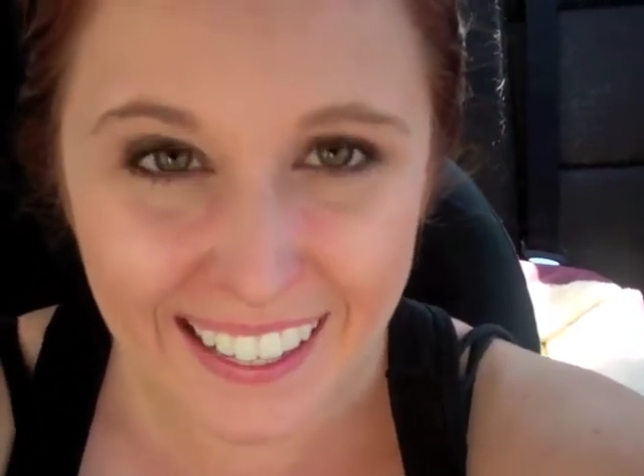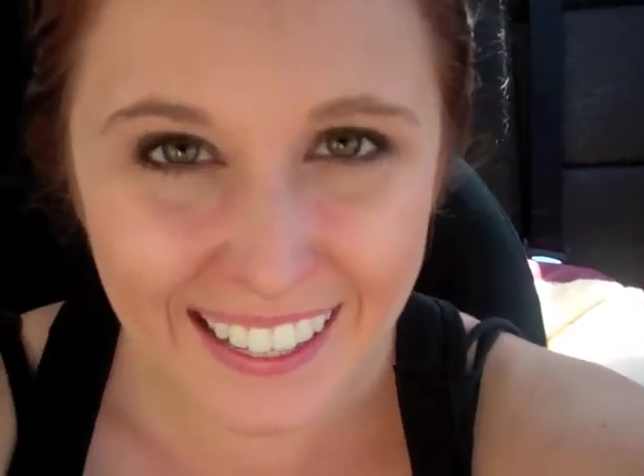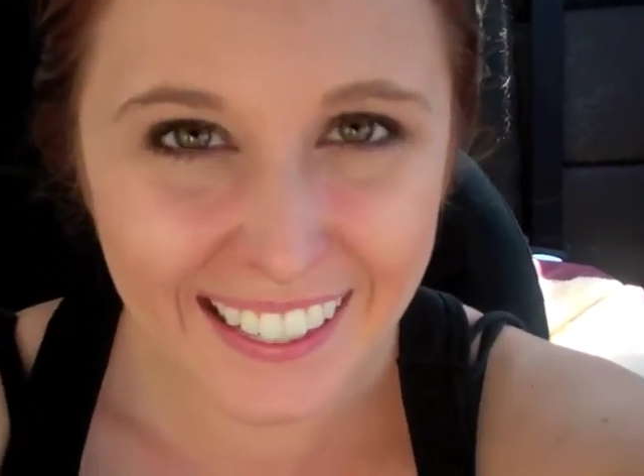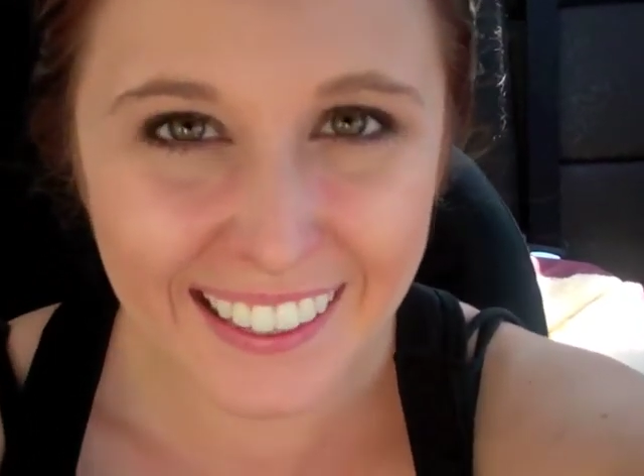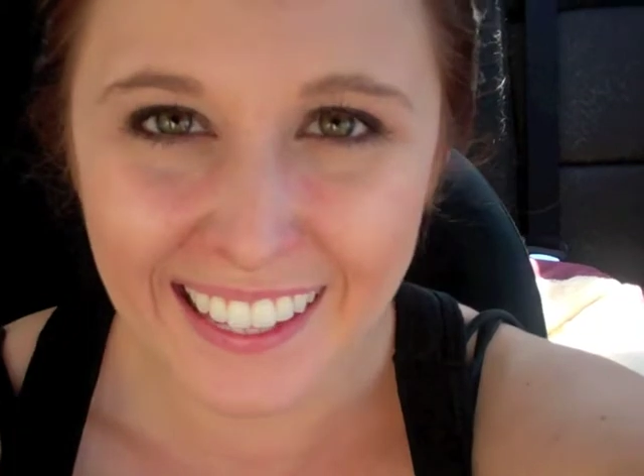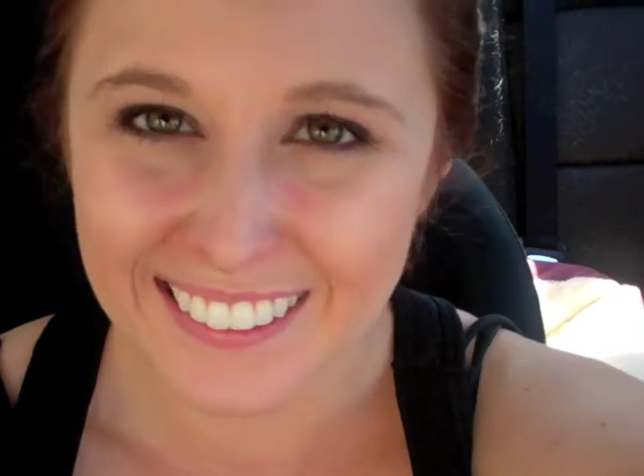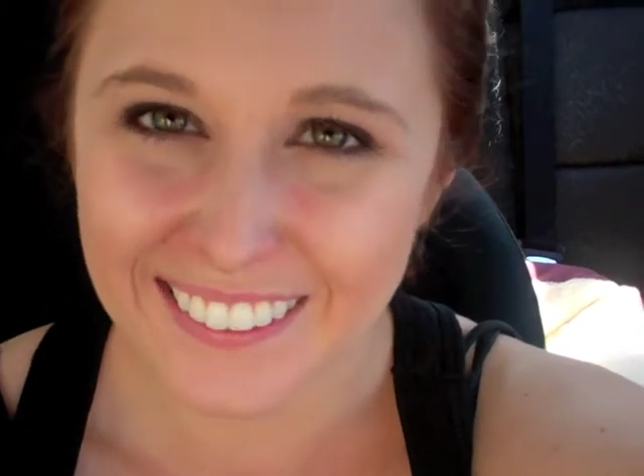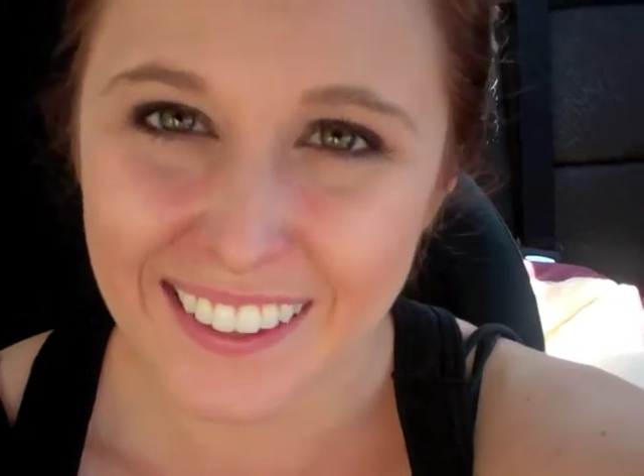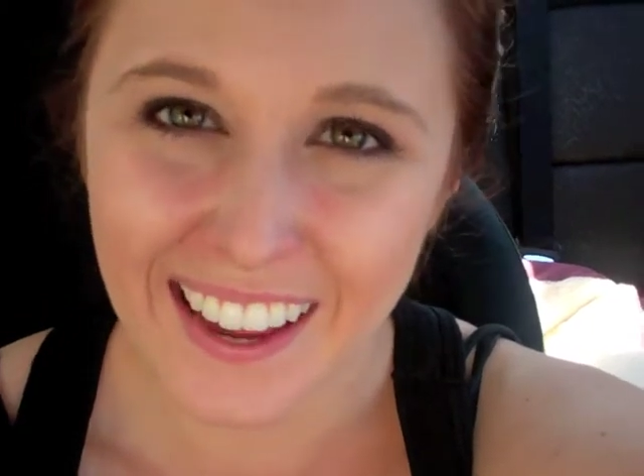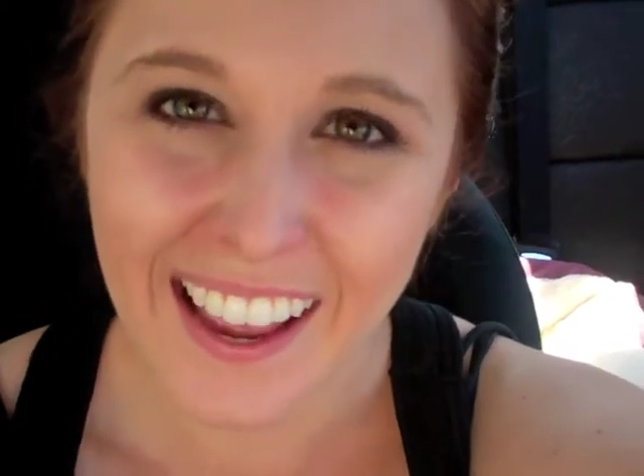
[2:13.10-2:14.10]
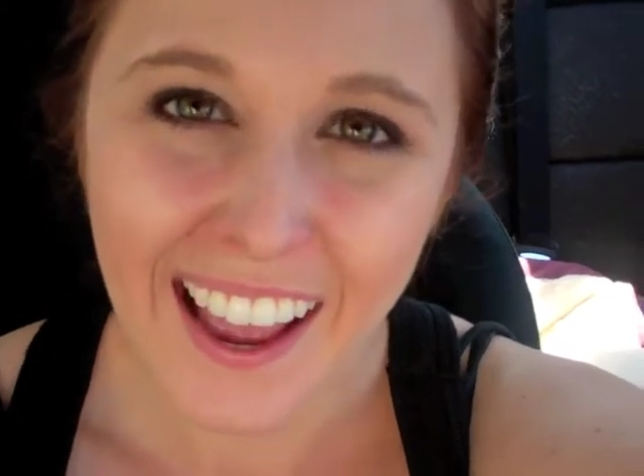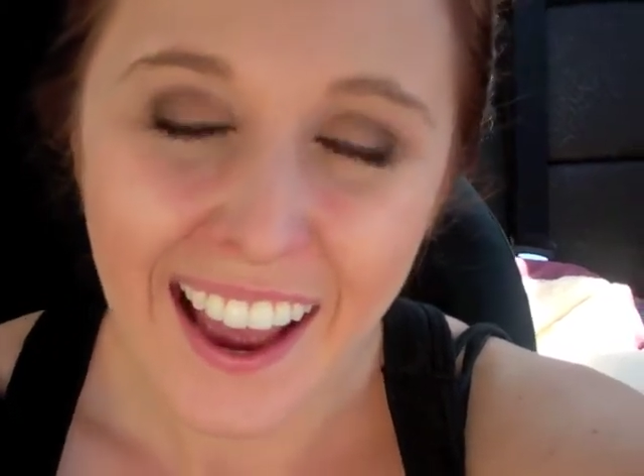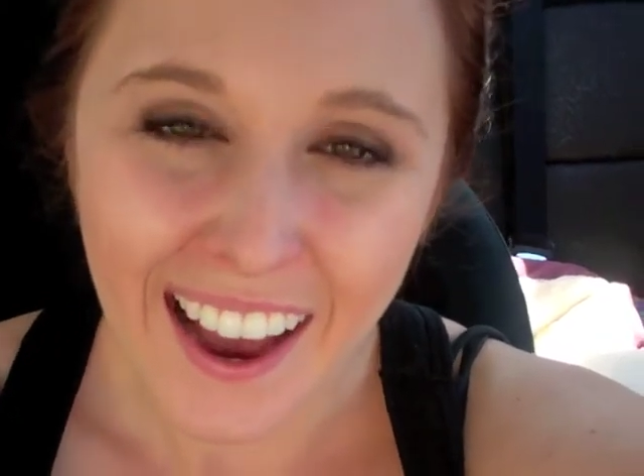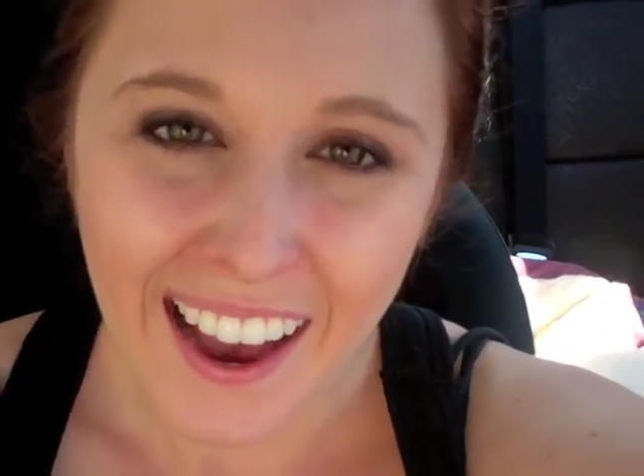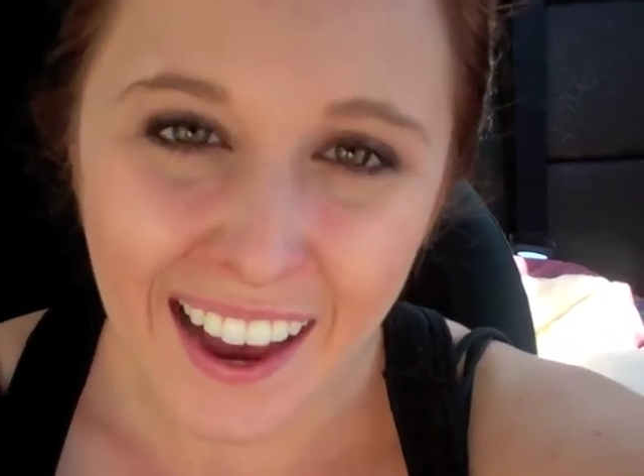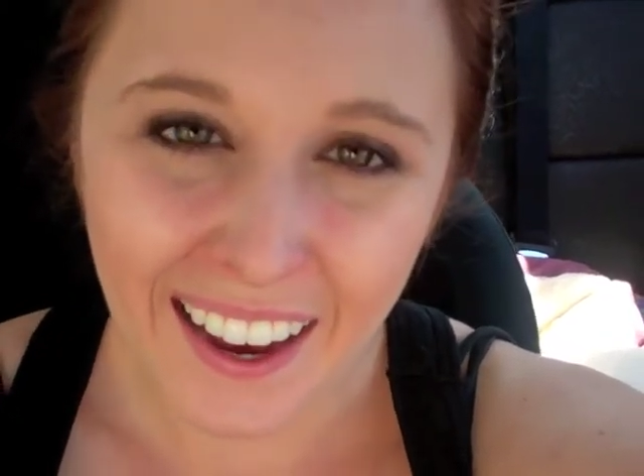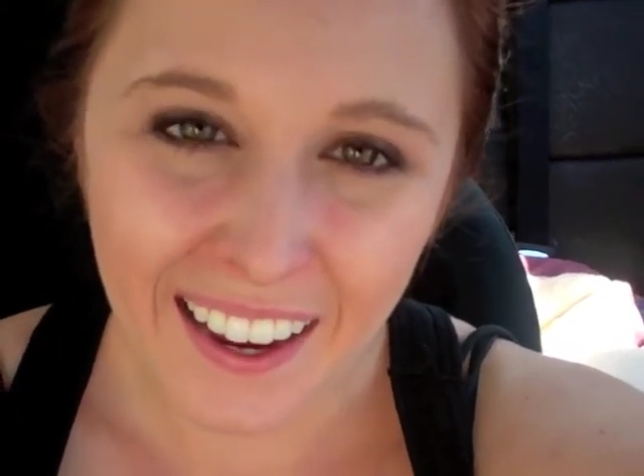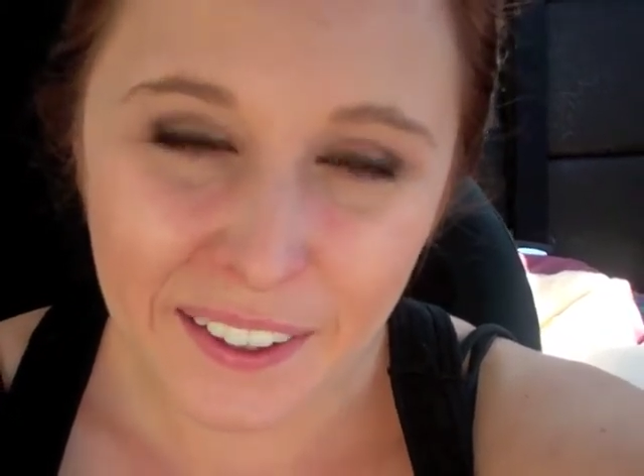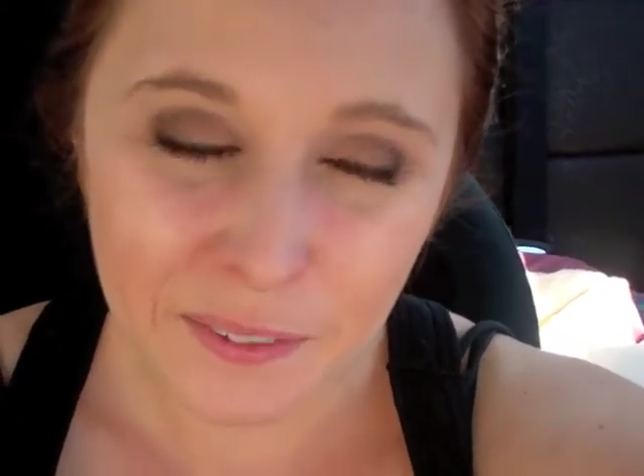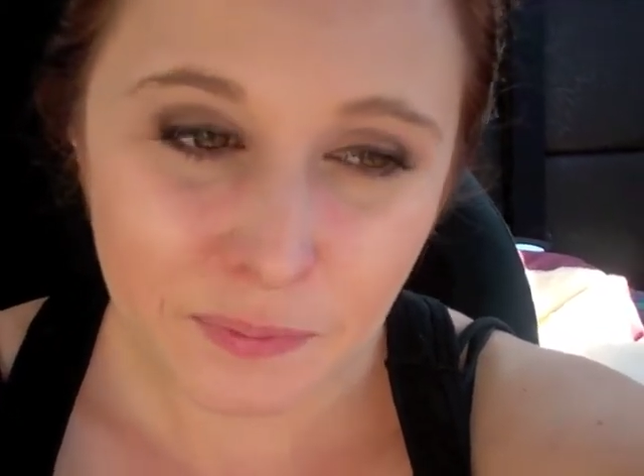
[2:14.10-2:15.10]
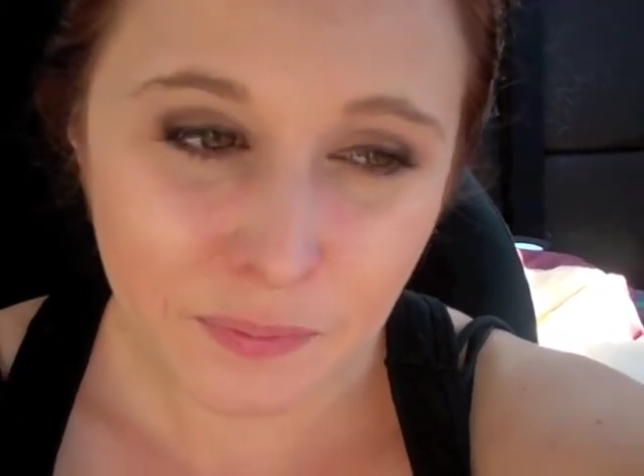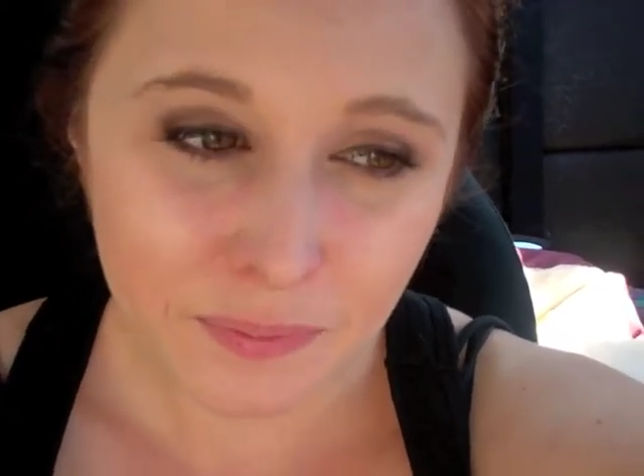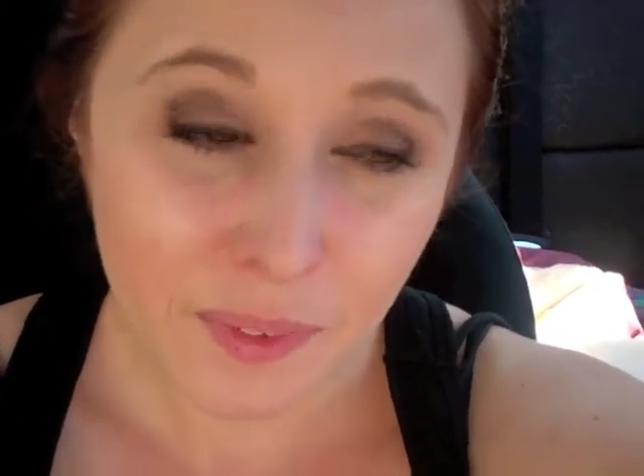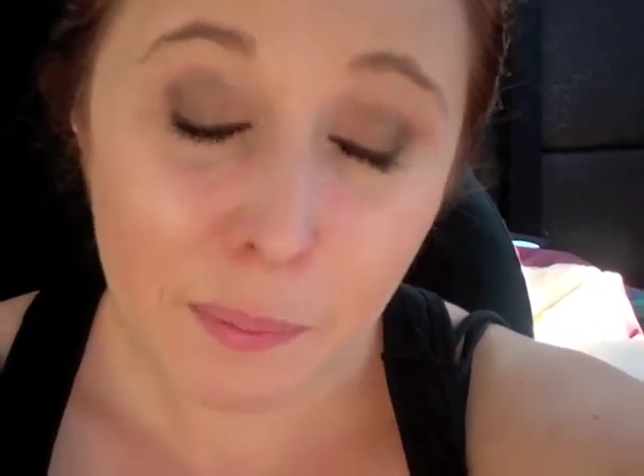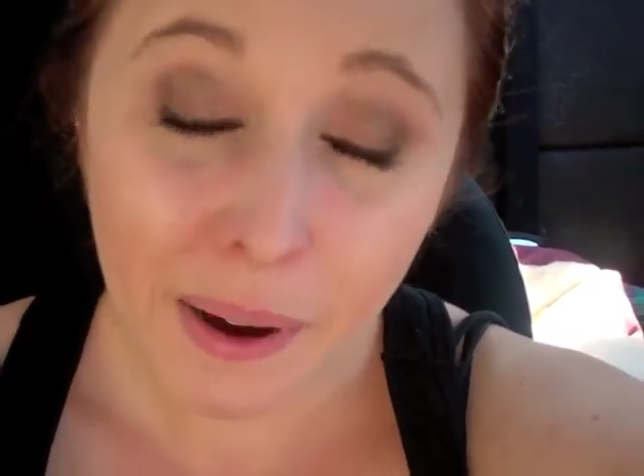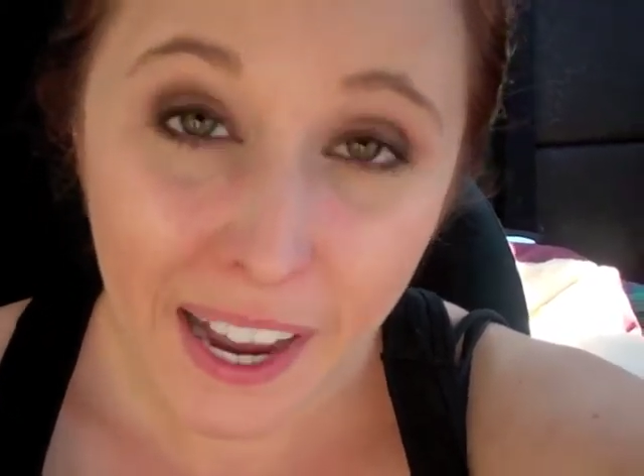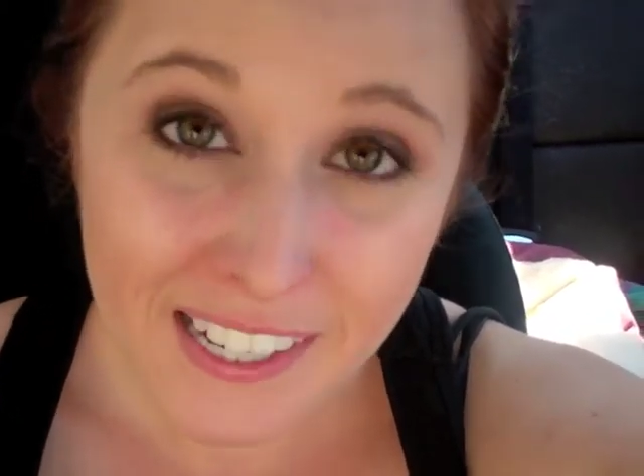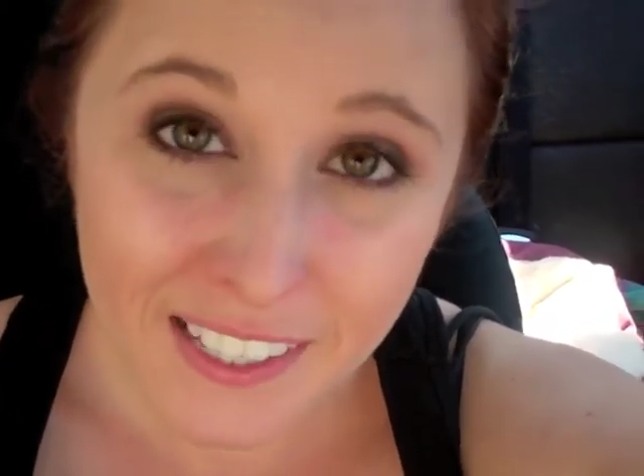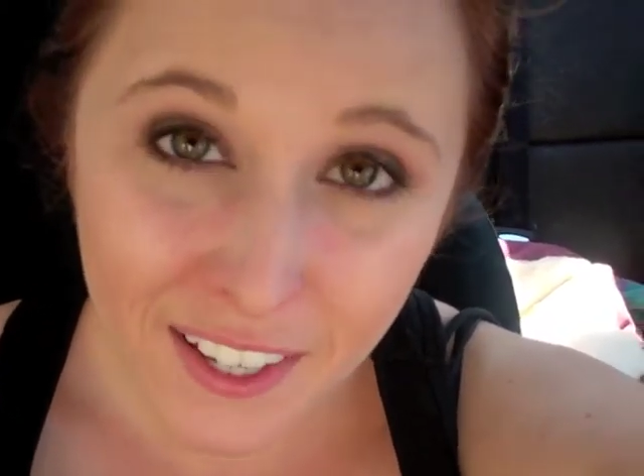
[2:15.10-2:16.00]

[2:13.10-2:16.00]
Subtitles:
That's okay. But